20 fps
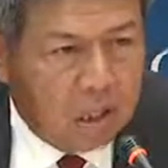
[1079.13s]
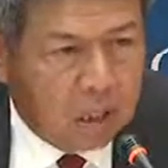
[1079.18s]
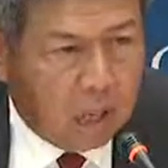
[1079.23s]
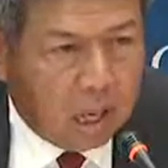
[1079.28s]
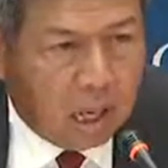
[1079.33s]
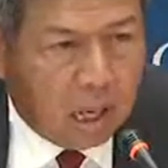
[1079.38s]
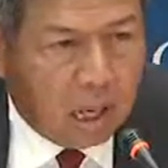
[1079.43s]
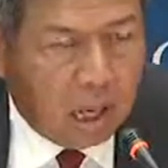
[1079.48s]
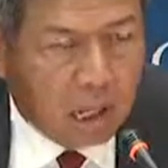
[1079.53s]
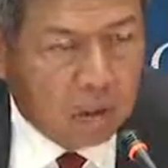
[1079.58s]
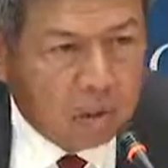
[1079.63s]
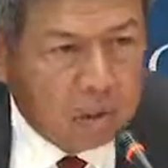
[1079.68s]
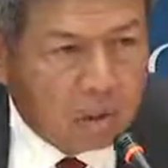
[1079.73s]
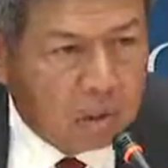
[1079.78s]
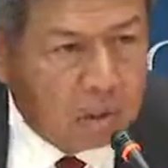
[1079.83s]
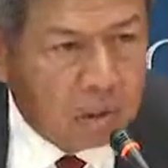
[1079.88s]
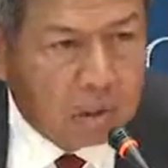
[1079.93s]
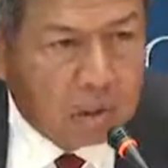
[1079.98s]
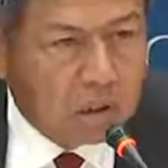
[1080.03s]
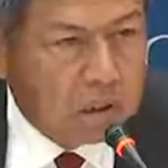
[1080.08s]
um,
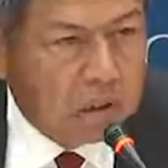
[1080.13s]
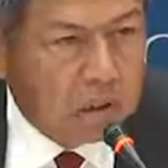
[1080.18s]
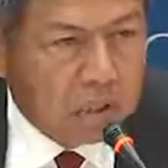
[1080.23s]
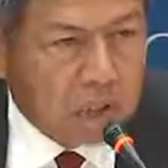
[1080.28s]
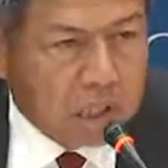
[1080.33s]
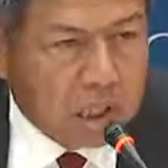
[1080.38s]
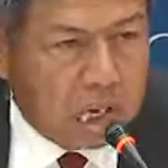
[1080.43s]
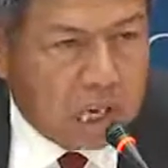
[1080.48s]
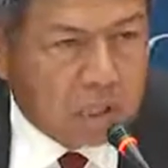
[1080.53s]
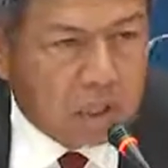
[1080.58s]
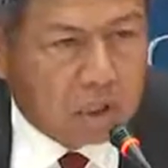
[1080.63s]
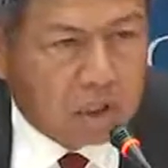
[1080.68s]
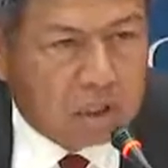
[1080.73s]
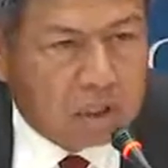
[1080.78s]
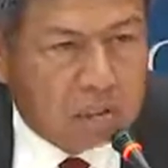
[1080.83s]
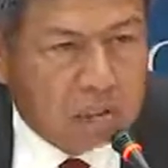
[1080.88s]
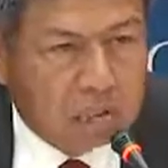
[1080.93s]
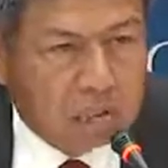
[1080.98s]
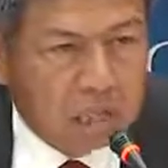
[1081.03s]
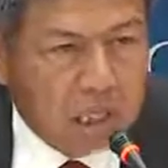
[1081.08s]
it's not
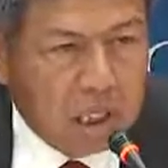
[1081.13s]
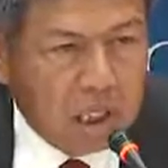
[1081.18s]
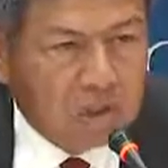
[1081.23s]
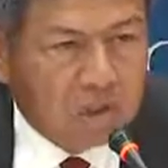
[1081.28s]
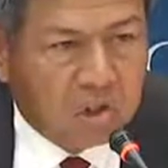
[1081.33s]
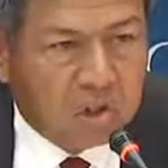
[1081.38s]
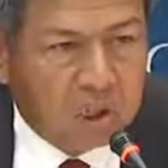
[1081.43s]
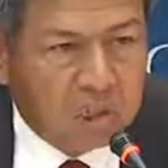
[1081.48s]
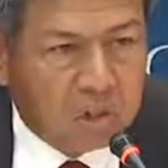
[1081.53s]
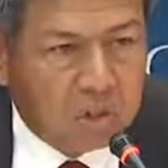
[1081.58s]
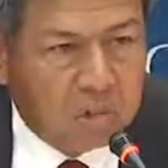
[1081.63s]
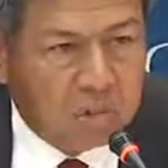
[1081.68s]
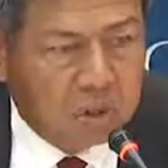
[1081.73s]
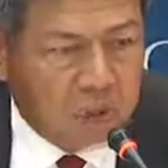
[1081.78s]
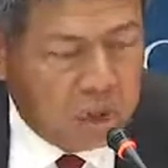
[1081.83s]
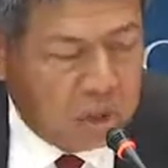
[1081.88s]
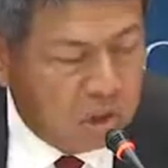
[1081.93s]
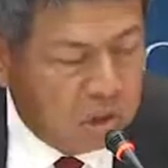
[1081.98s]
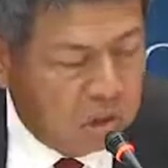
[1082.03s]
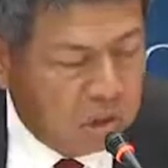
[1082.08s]
just military to
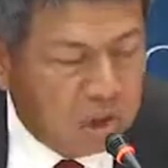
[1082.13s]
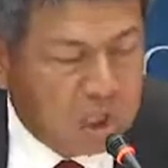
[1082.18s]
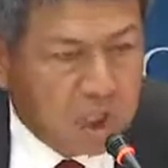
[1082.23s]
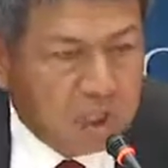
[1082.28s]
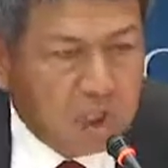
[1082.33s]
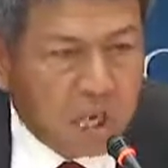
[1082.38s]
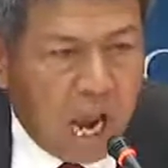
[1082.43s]
military, not just